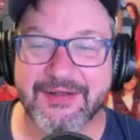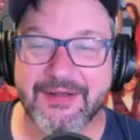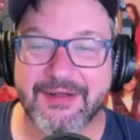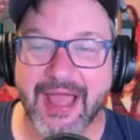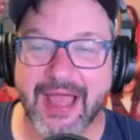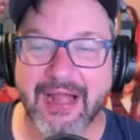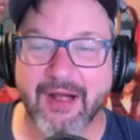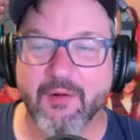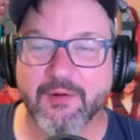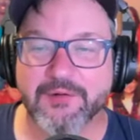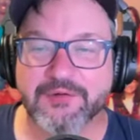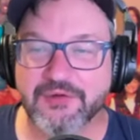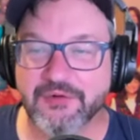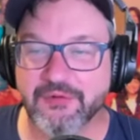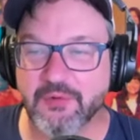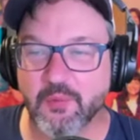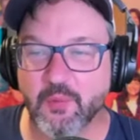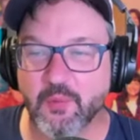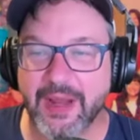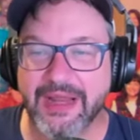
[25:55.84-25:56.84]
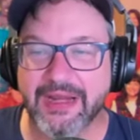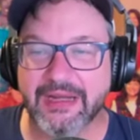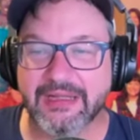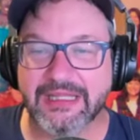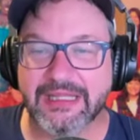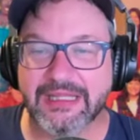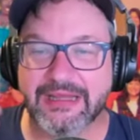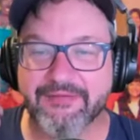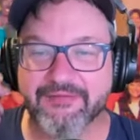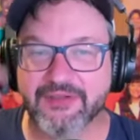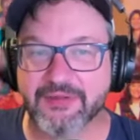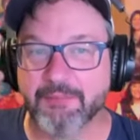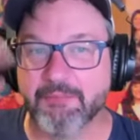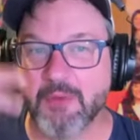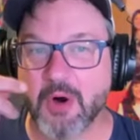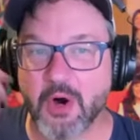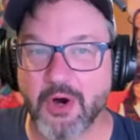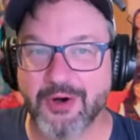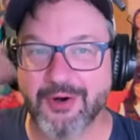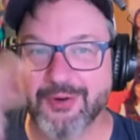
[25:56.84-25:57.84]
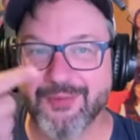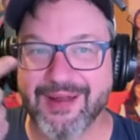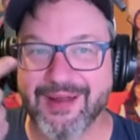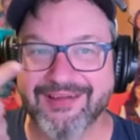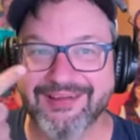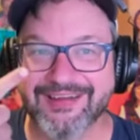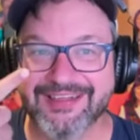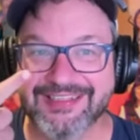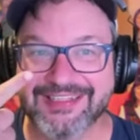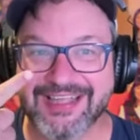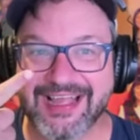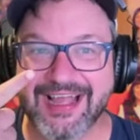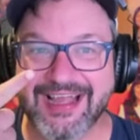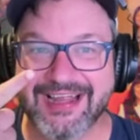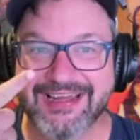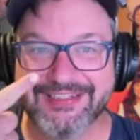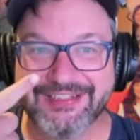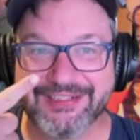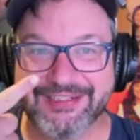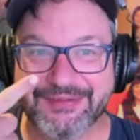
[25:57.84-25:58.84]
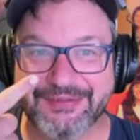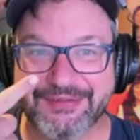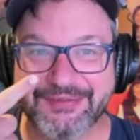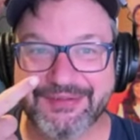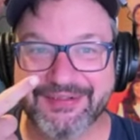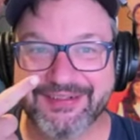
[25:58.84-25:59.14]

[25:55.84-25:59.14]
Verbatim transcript: And also the way it leaves a mark around his eye too.